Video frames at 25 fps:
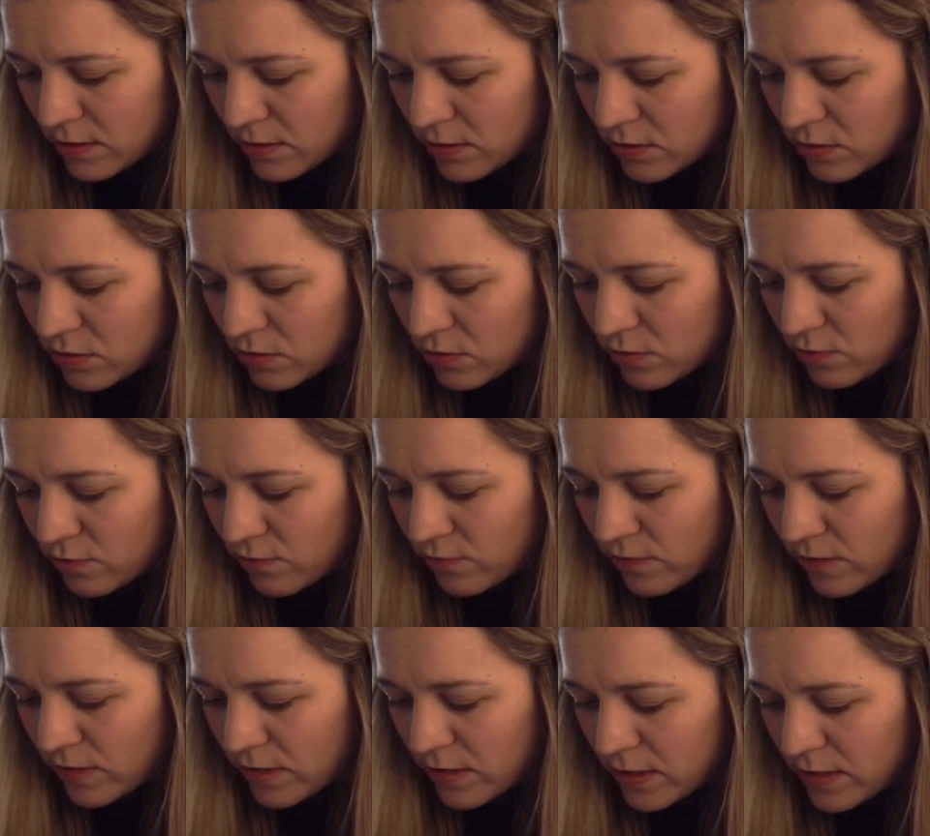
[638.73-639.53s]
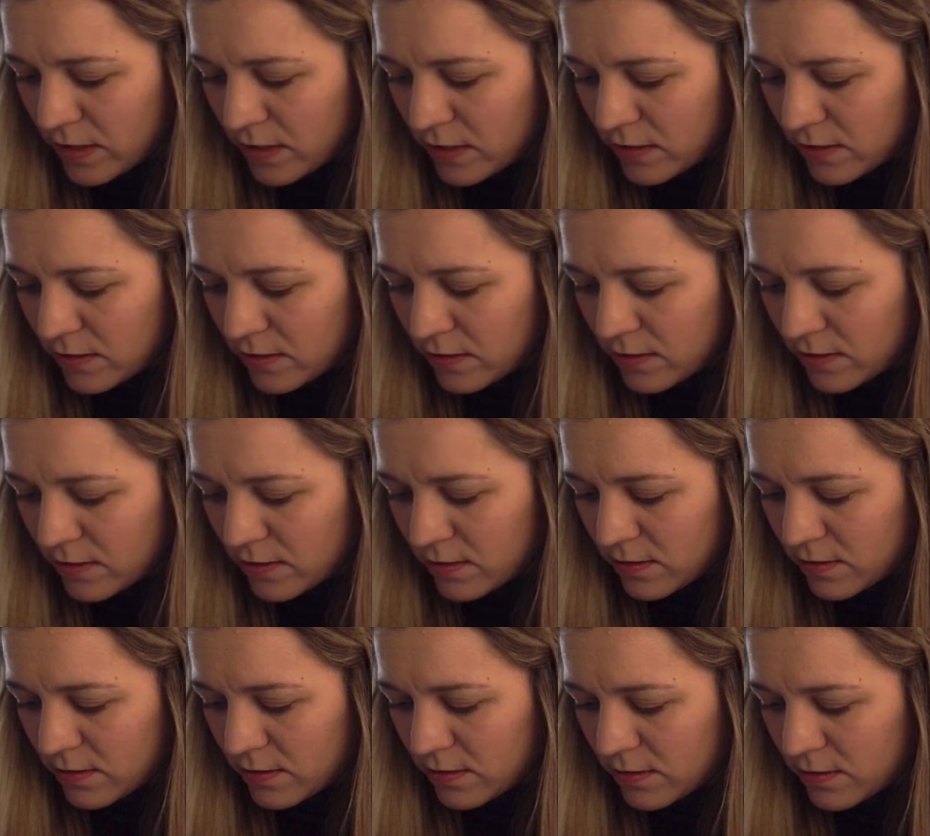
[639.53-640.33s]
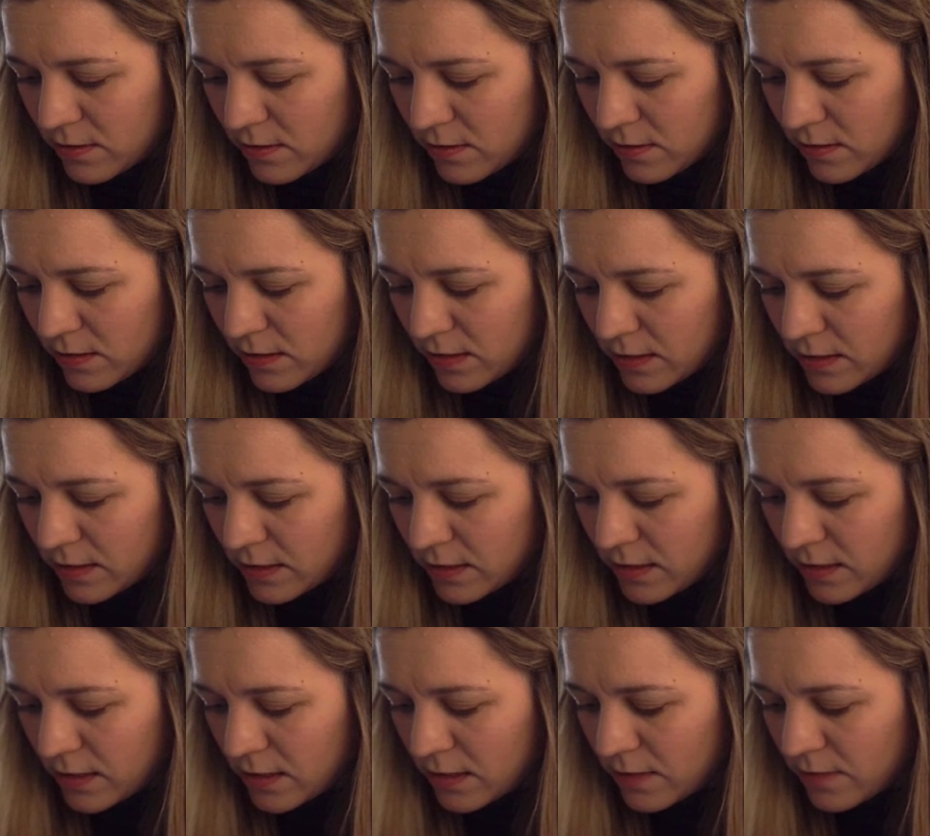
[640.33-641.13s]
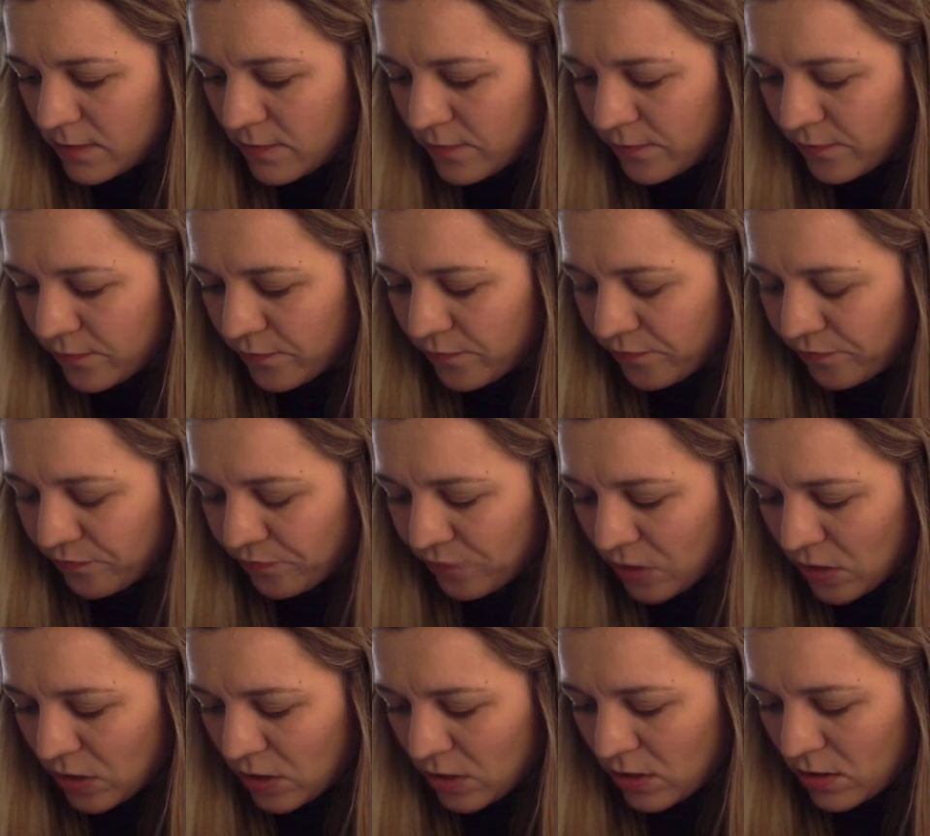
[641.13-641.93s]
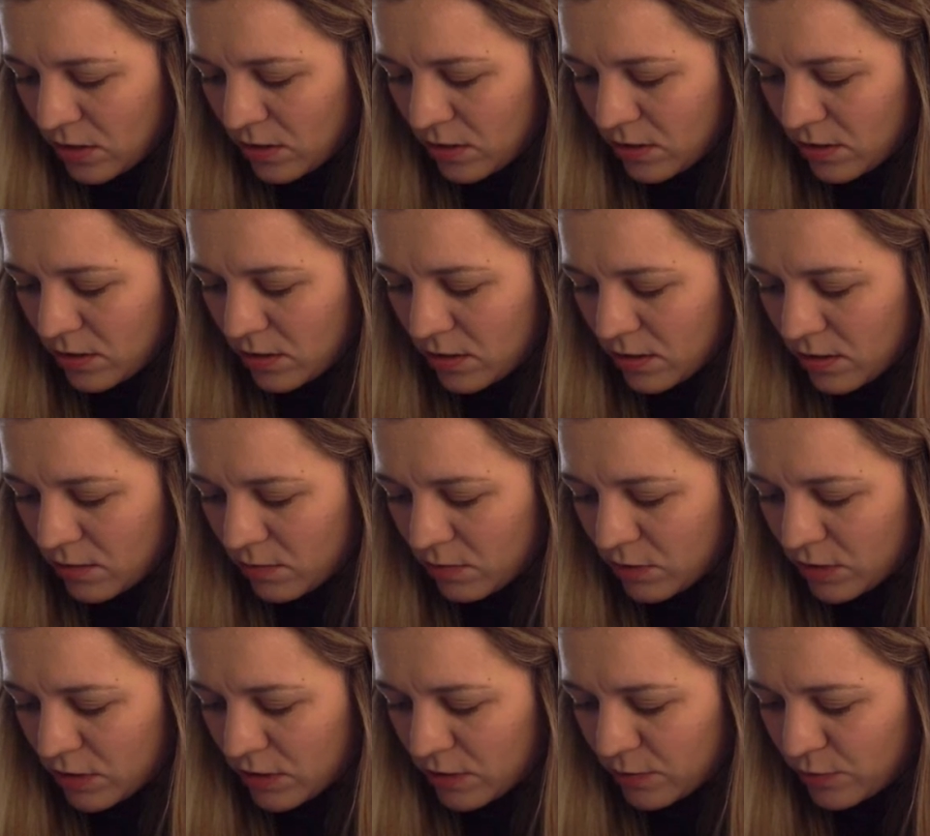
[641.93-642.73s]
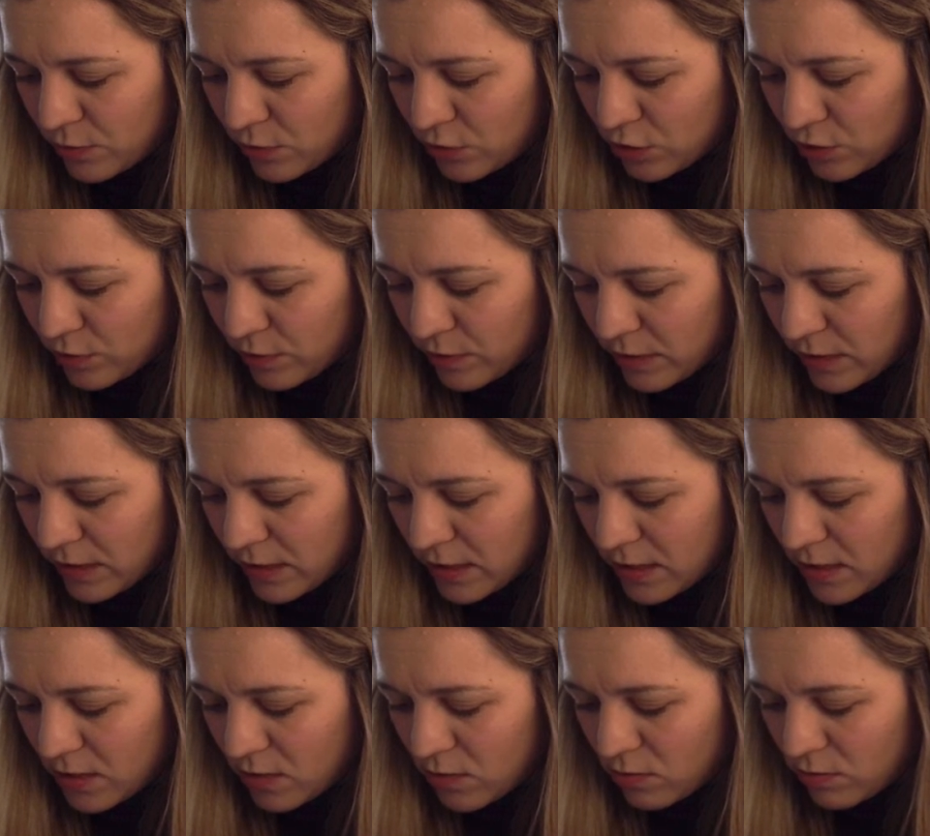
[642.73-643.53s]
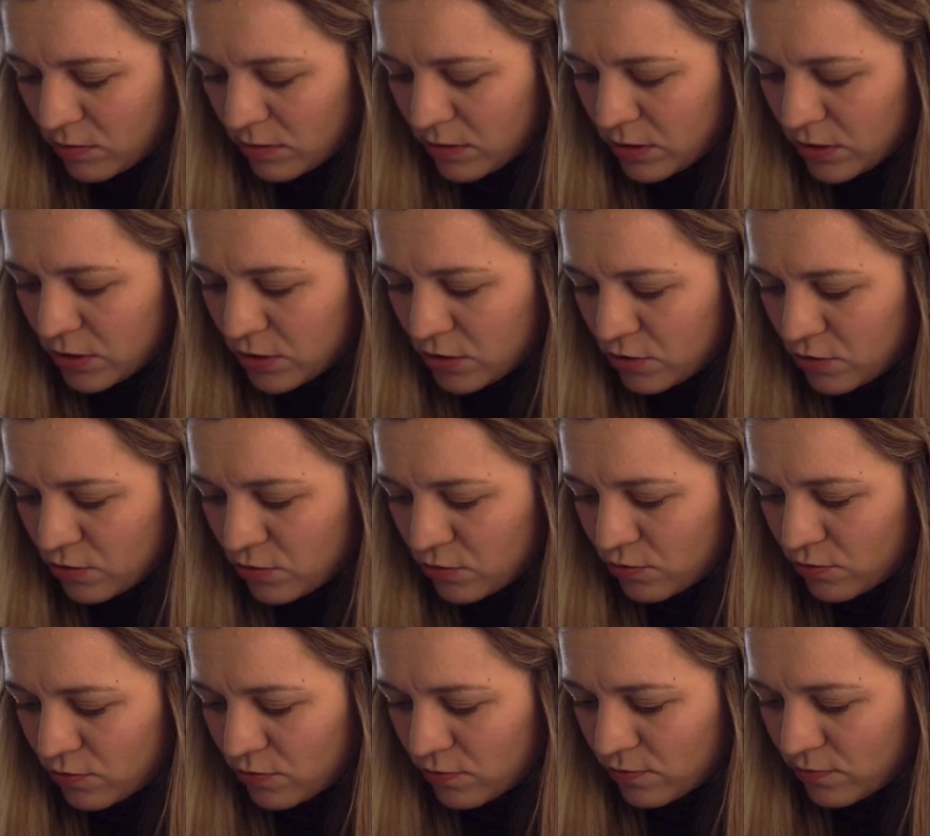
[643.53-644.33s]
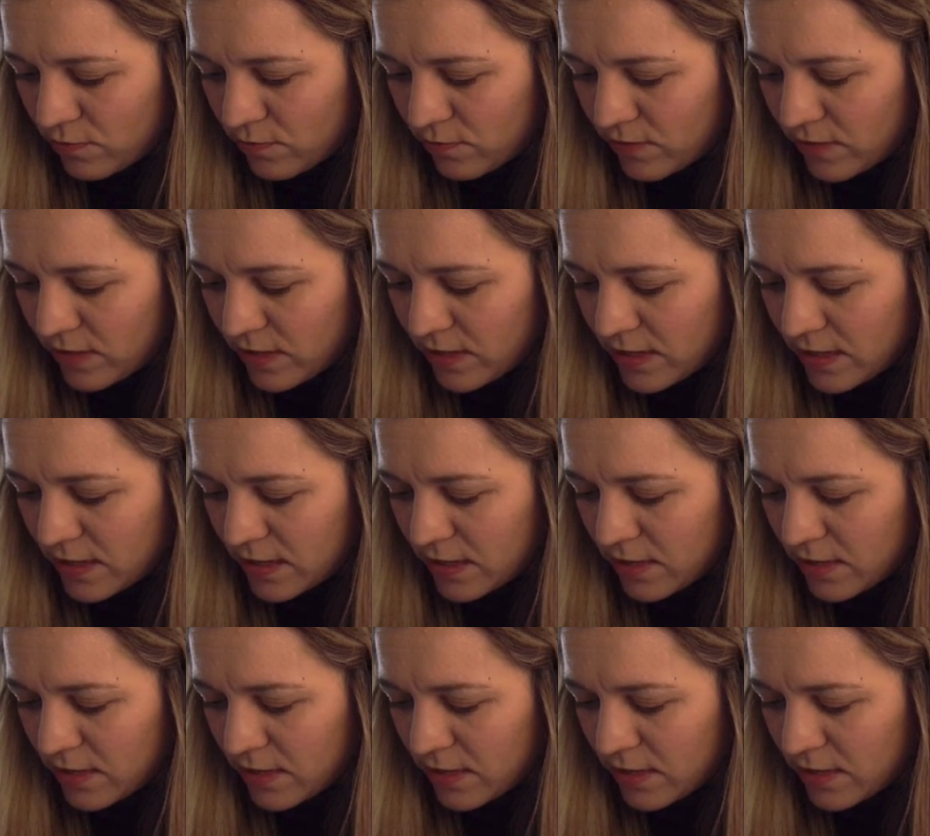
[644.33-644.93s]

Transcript: So find I C, uh, which is approximately equal to V E